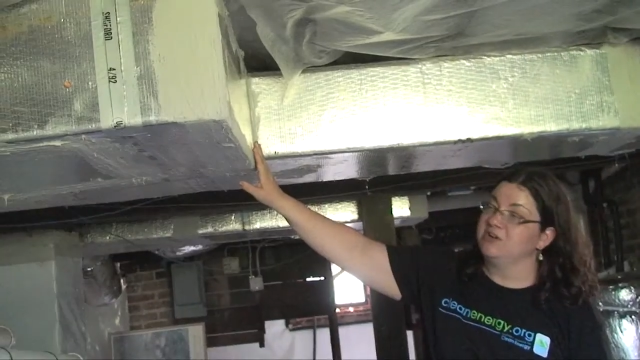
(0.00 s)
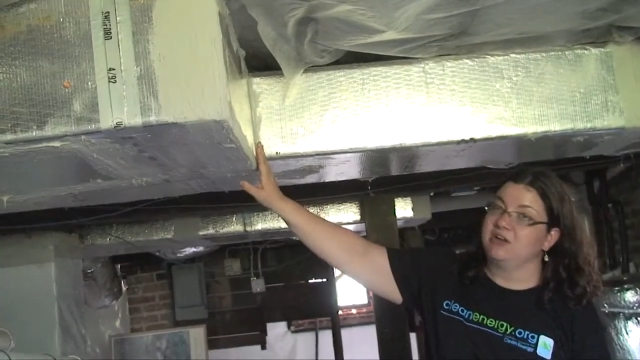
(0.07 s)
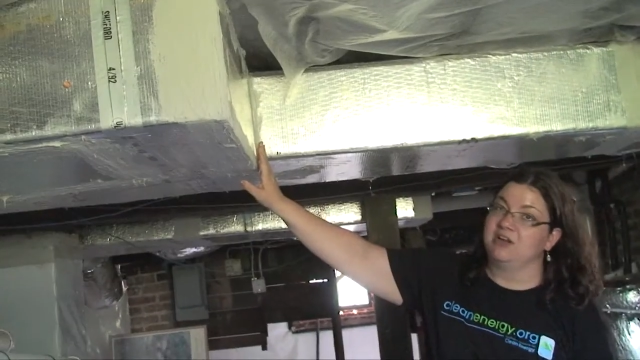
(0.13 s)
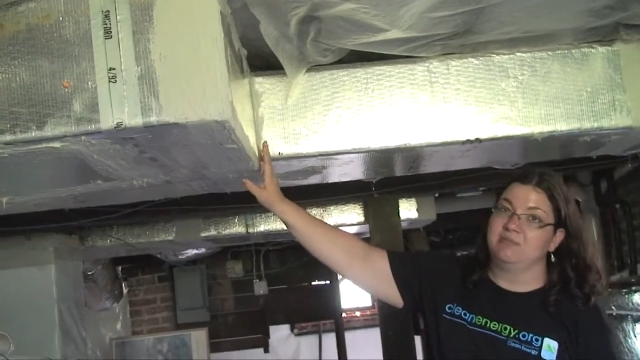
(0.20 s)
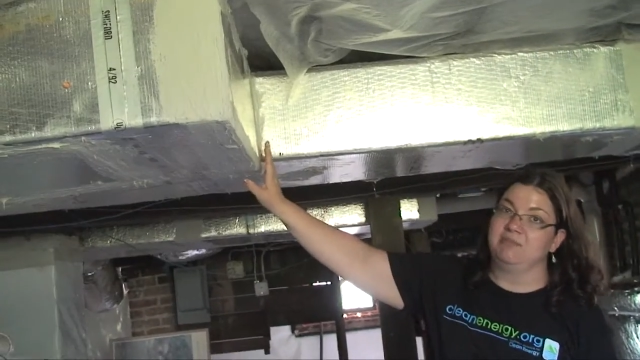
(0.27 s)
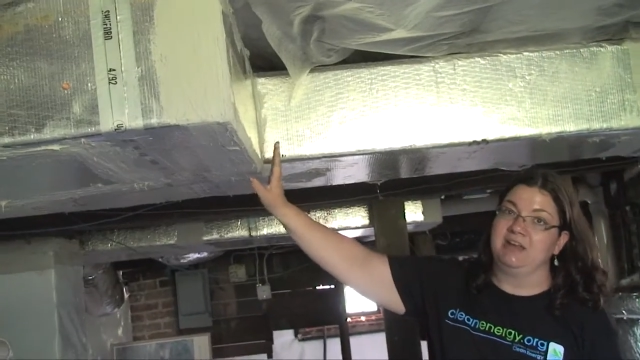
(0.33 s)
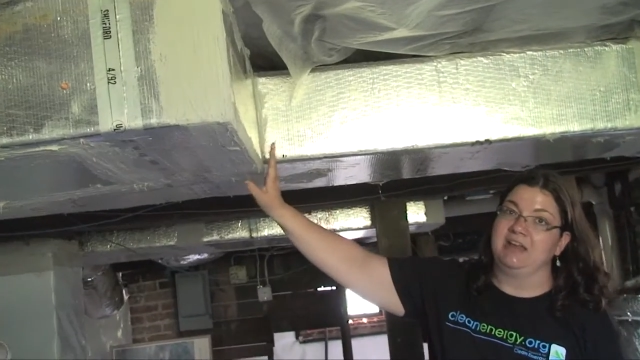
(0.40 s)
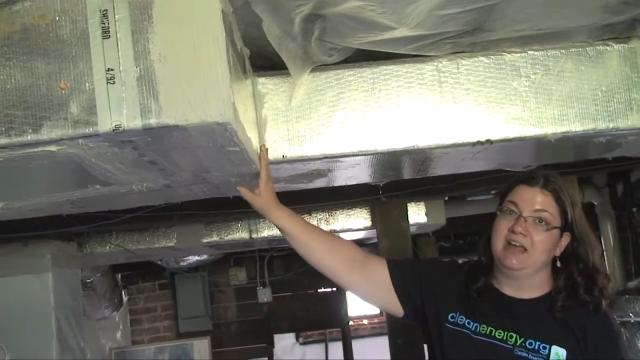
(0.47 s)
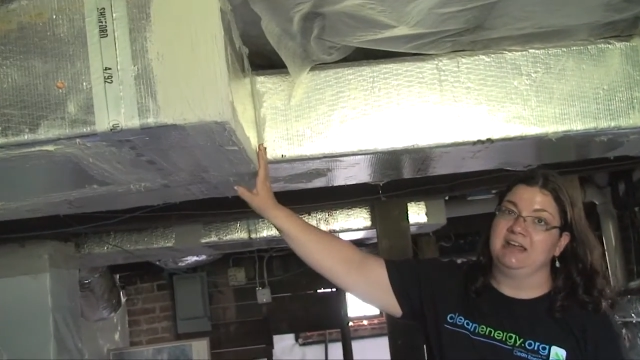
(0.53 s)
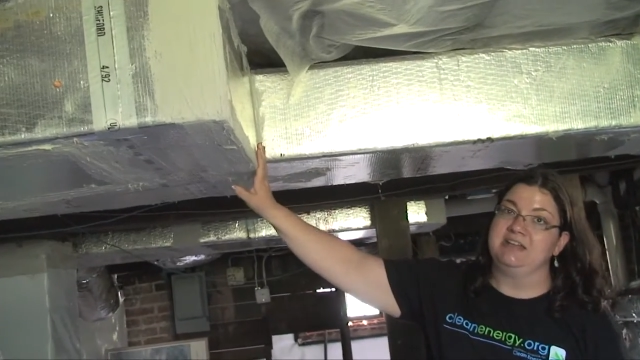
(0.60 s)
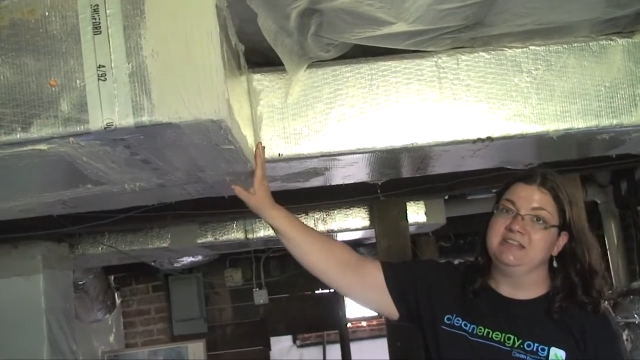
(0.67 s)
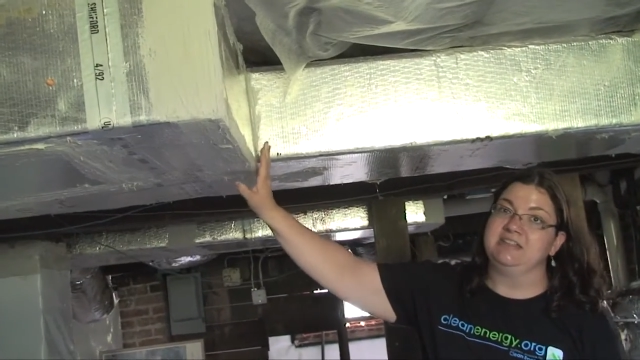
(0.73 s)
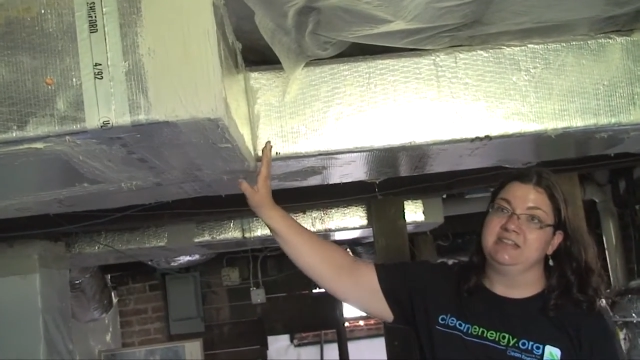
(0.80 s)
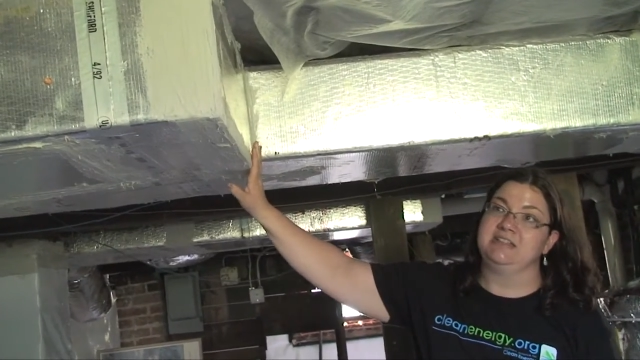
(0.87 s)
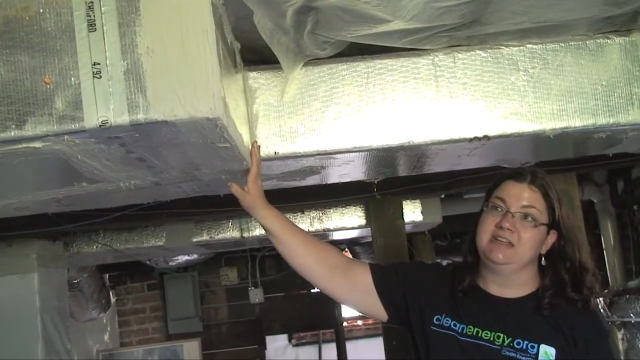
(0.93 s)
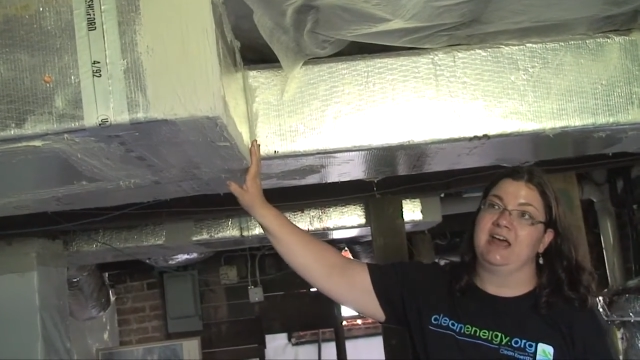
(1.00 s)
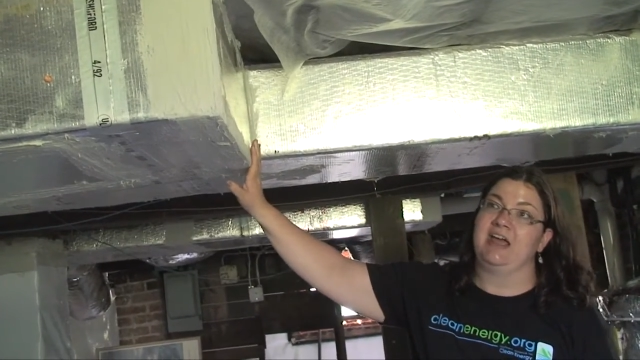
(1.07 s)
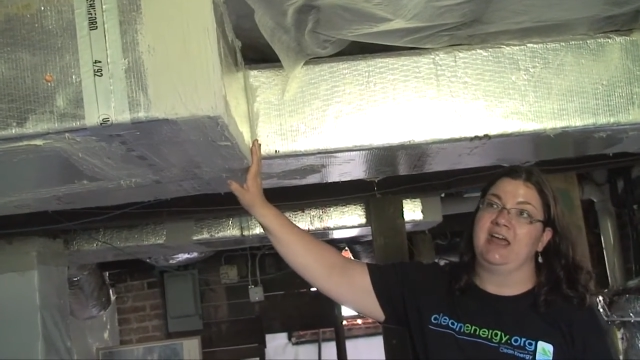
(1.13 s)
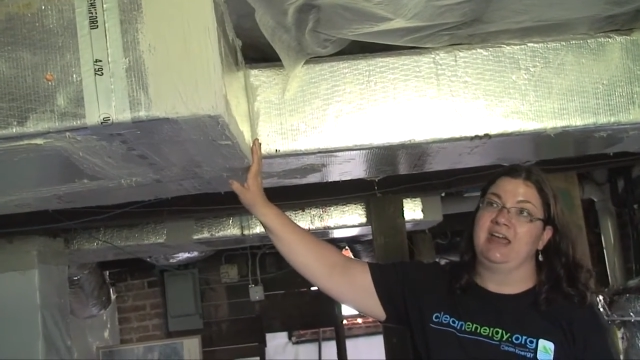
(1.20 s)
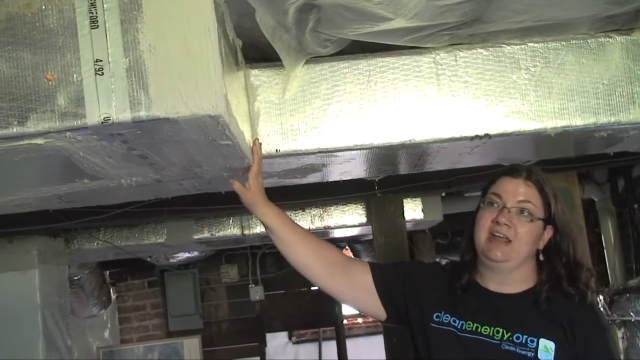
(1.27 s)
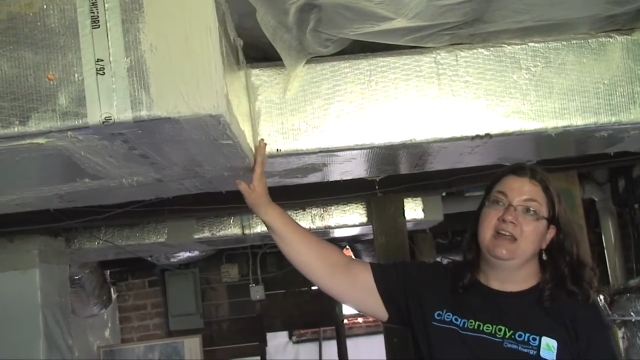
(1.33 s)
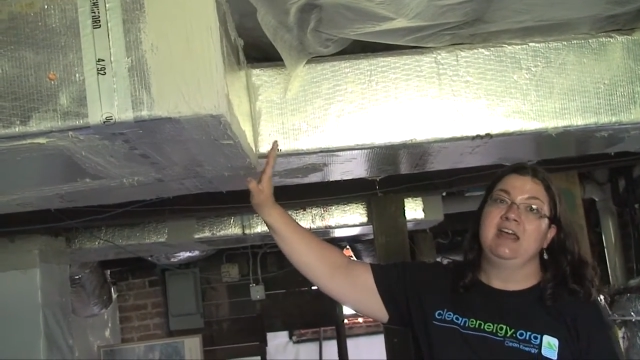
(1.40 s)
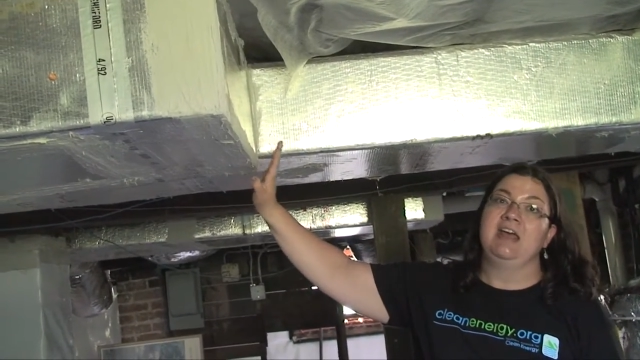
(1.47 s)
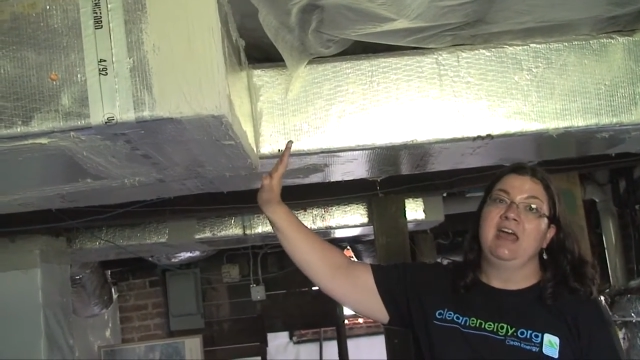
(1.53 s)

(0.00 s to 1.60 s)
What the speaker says: are going to be nice and tight